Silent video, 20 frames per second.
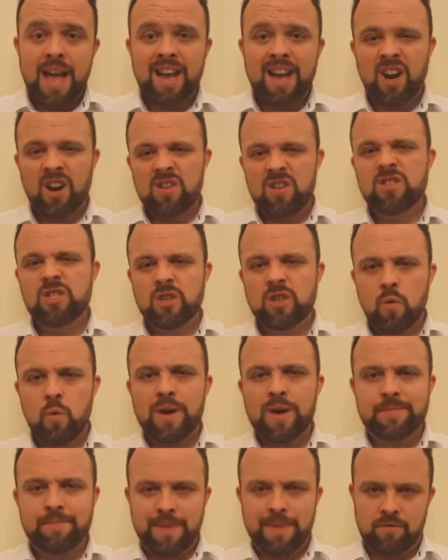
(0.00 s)
Inclusion
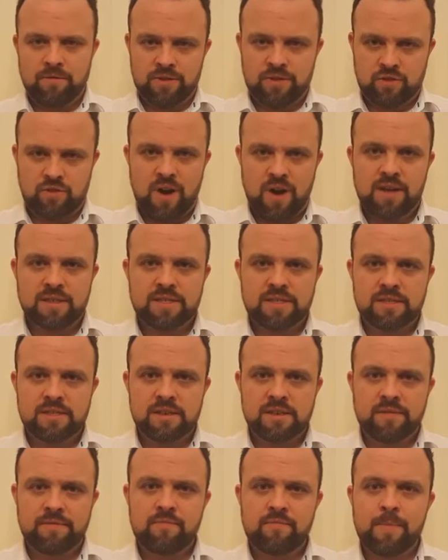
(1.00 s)
always builds
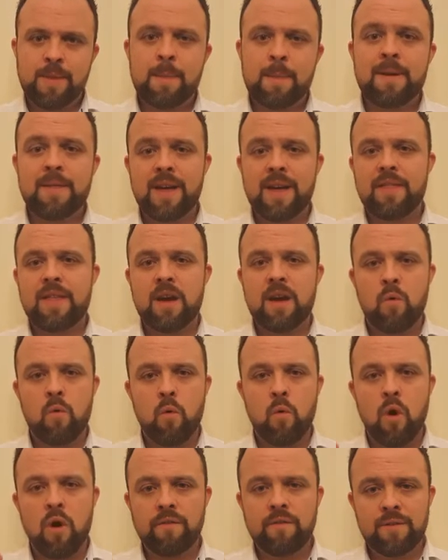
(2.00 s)
trust. Remember that there
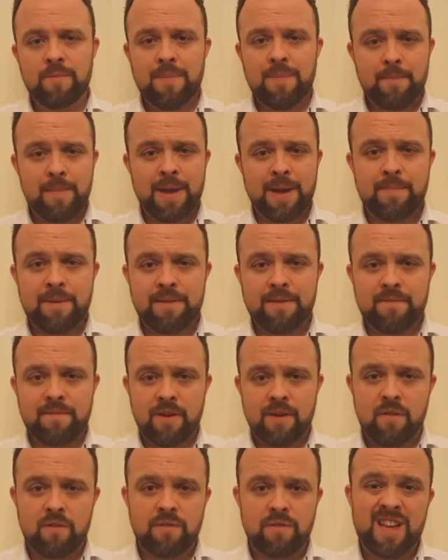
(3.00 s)
will often be people
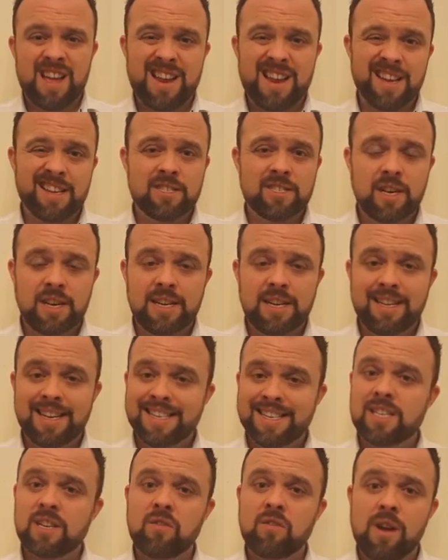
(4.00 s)
involved that initially
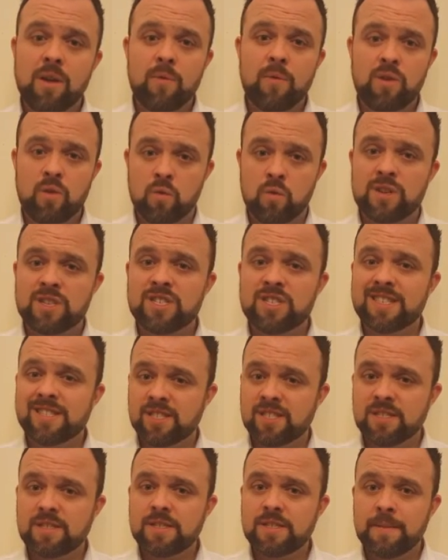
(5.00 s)
disagree with your
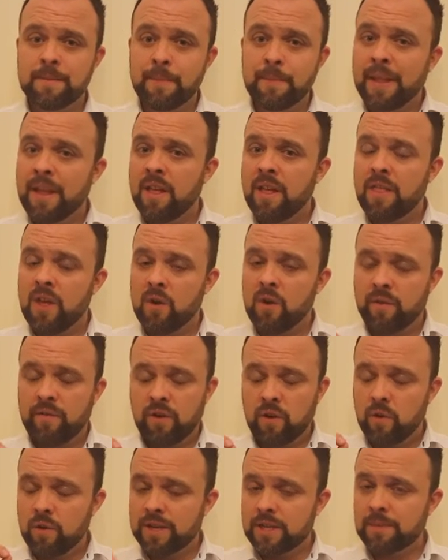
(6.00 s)
decisions, though
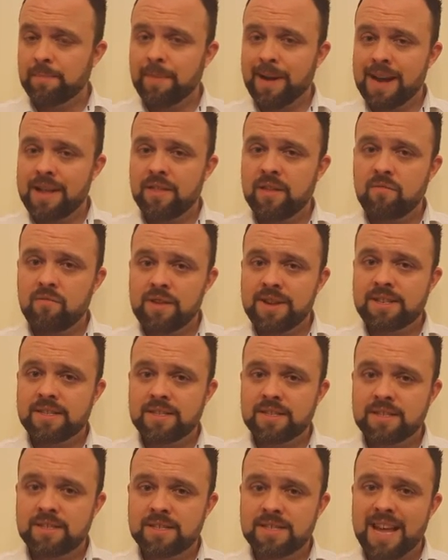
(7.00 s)
if you explain the
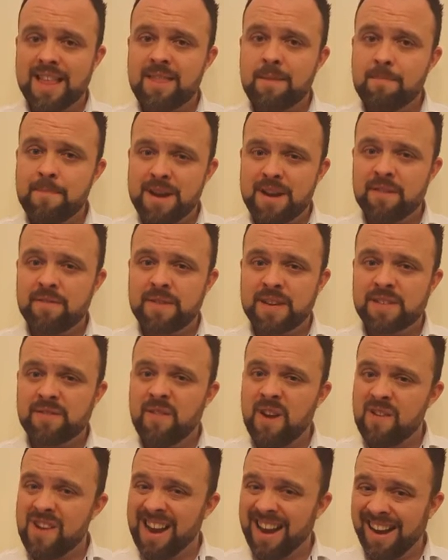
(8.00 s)
reasons and the benefits
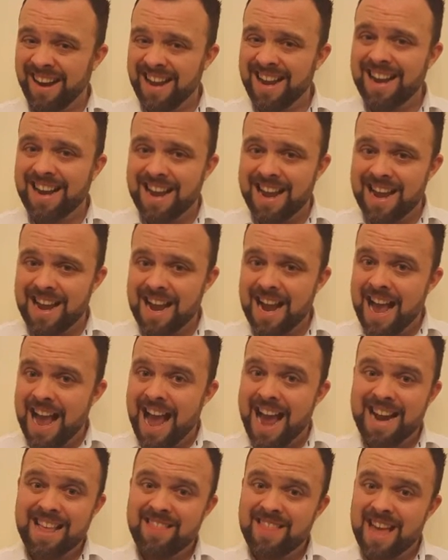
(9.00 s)
very clearly
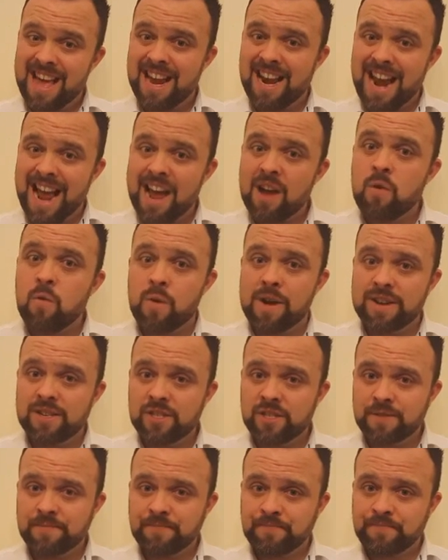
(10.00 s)
and in their
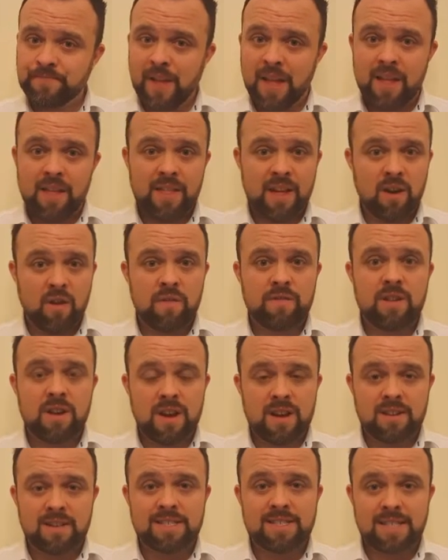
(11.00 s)
language, they'll
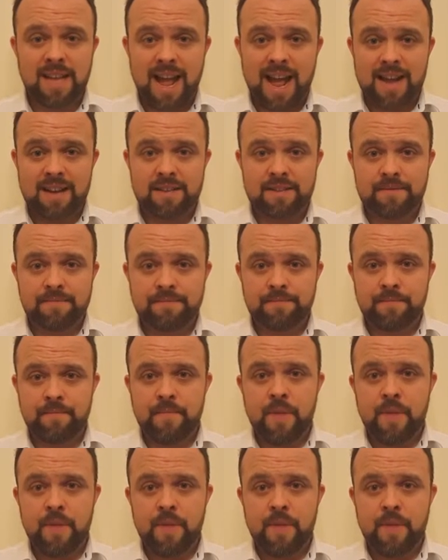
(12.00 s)
often understand.